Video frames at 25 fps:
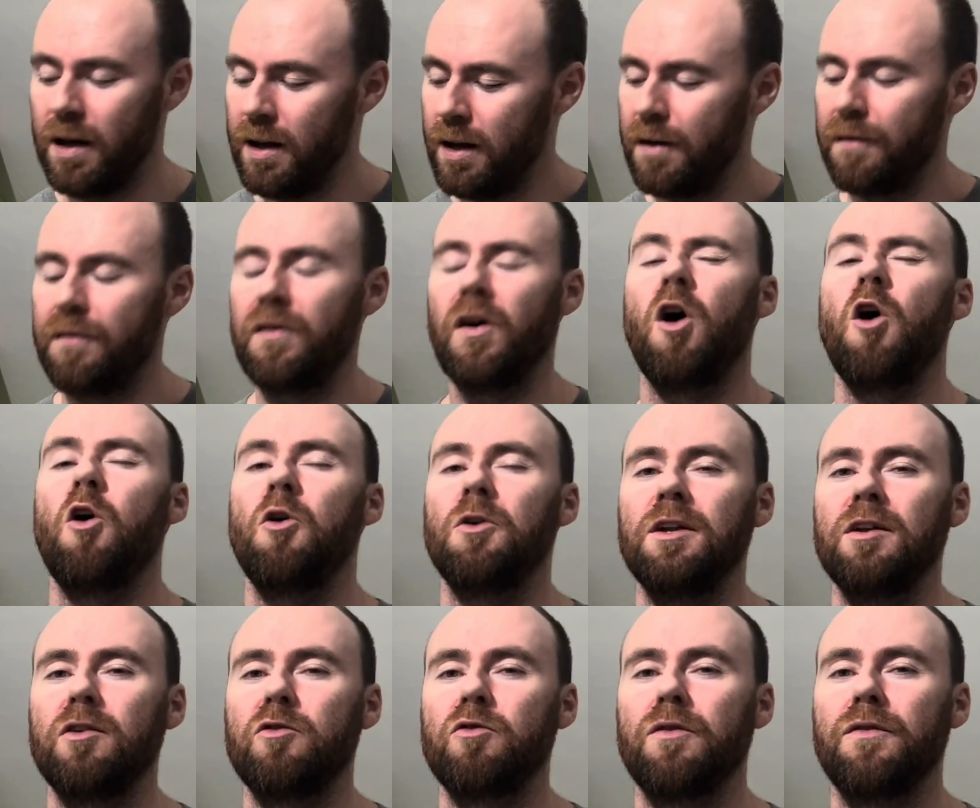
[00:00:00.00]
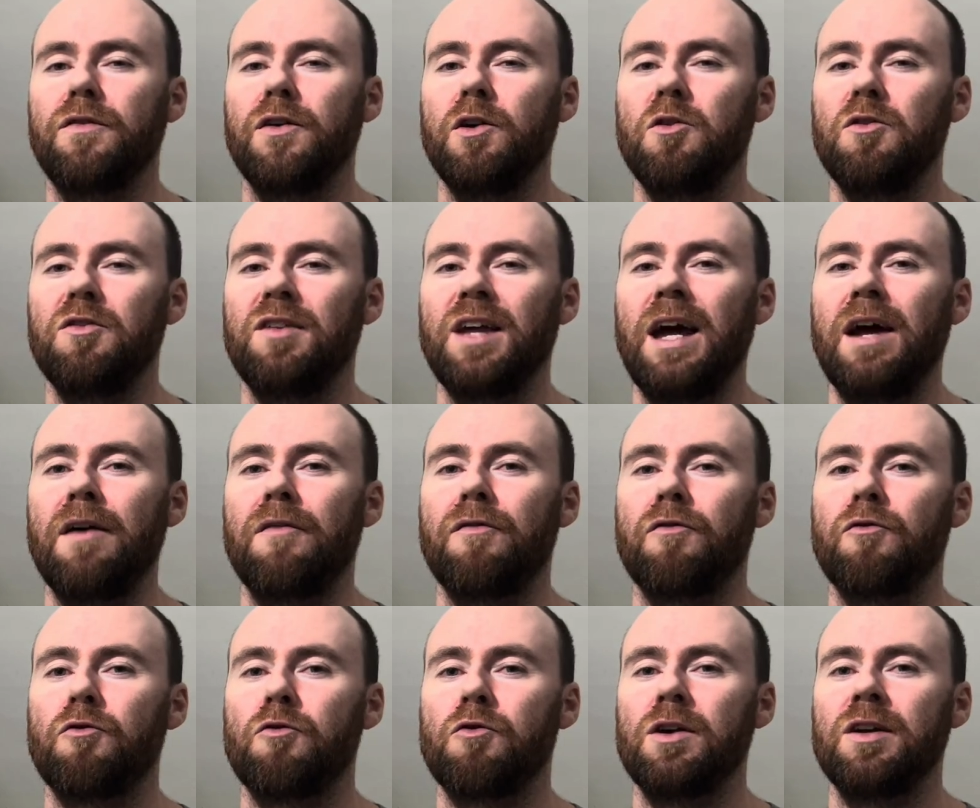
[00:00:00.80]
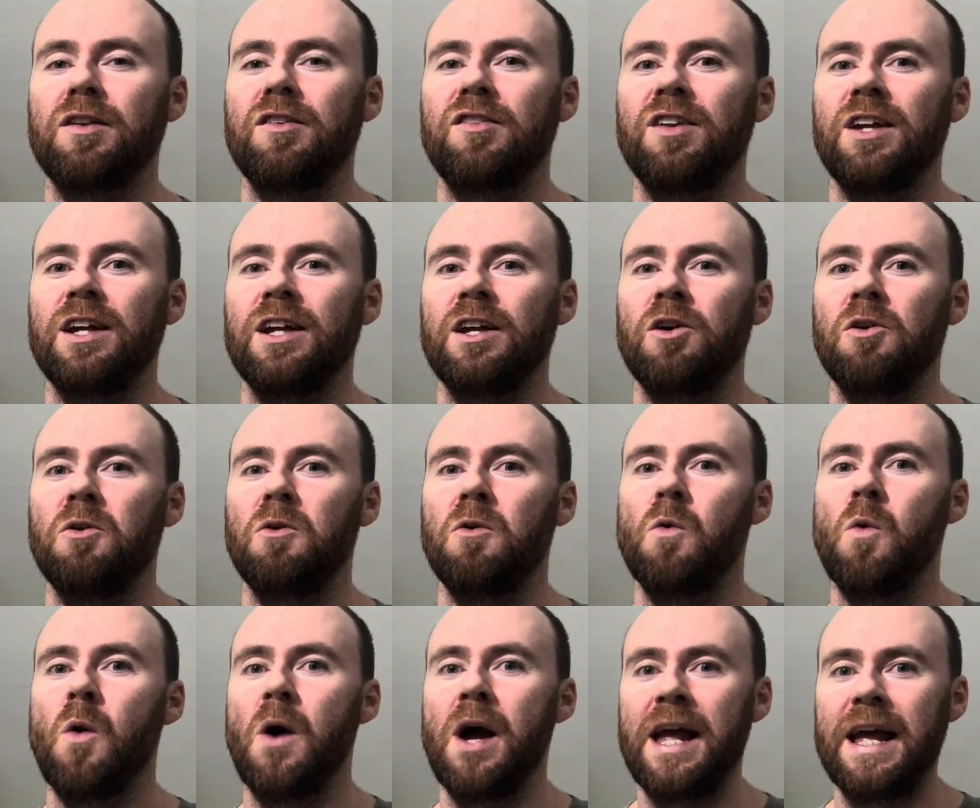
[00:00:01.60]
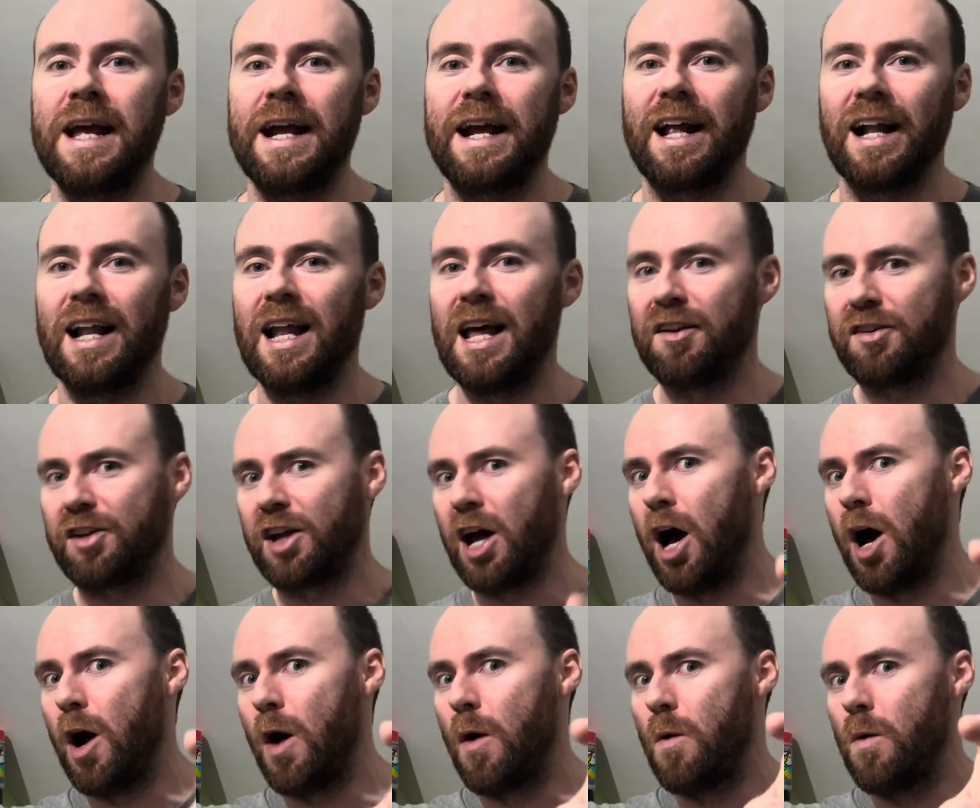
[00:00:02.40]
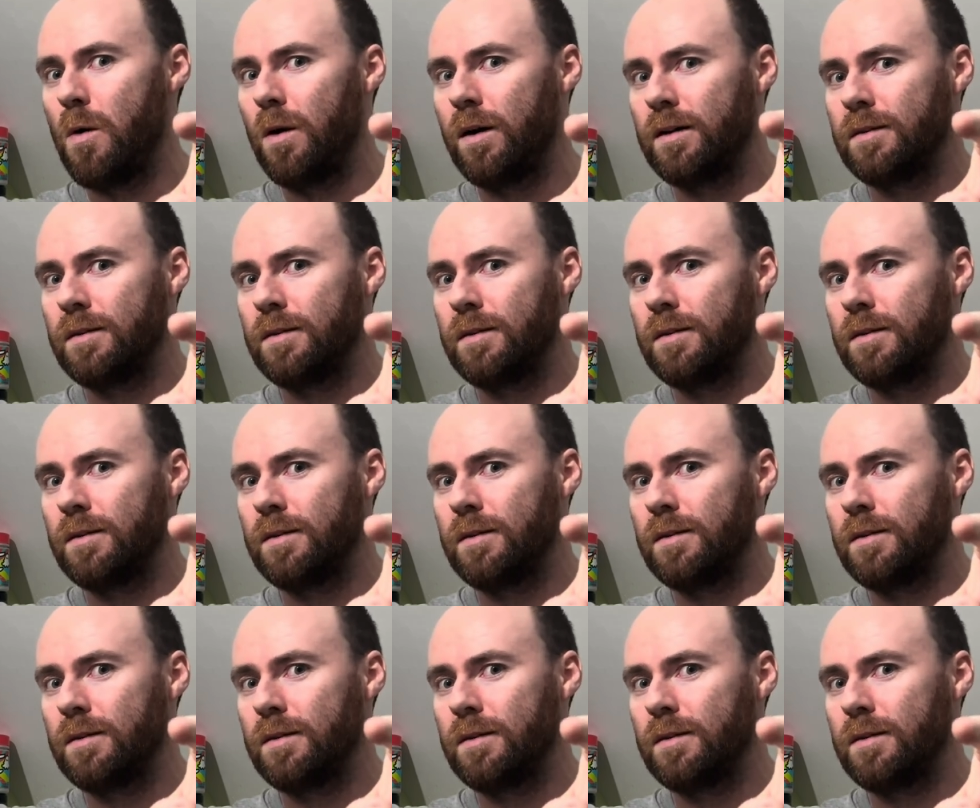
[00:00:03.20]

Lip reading: for honest reviews every single week. Let's go.